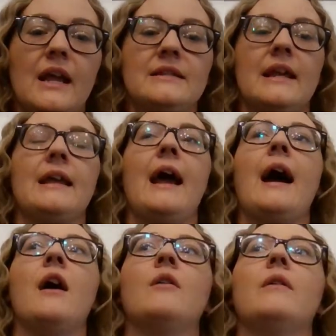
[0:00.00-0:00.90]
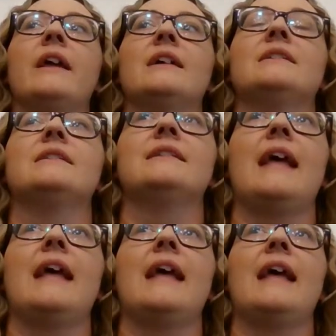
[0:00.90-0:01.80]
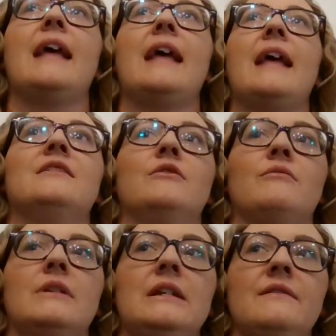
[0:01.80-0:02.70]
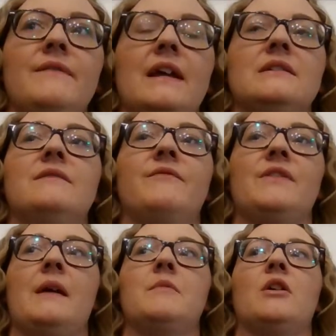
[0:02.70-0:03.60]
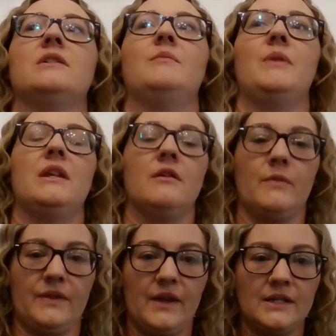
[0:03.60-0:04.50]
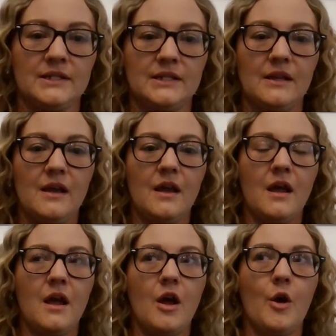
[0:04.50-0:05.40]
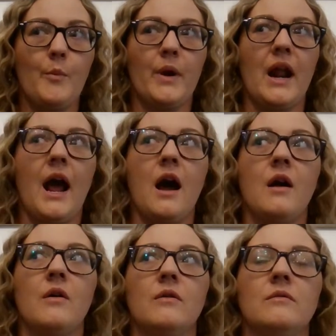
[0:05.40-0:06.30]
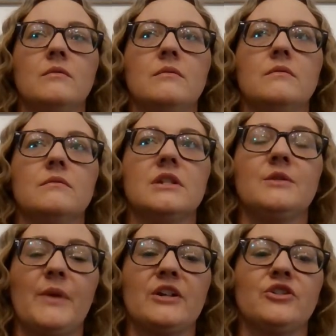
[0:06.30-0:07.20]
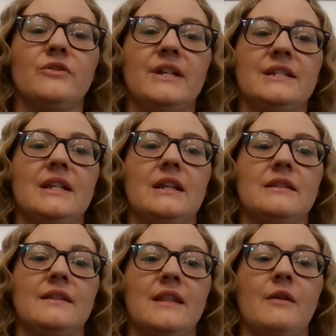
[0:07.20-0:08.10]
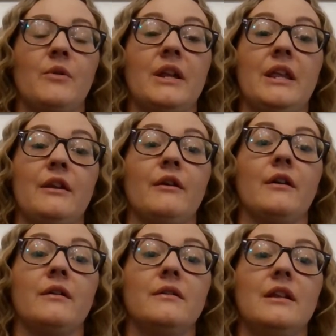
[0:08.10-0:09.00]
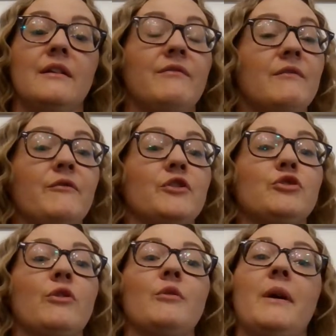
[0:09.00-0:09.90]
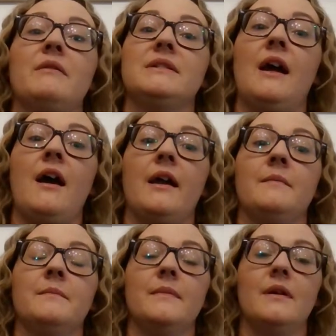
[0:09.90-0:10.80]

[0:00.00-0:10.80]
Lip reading: And like, how, like, as sad as it is to grieve and for them not to be here with us, but how special is it that they were here, even for a short amount of time,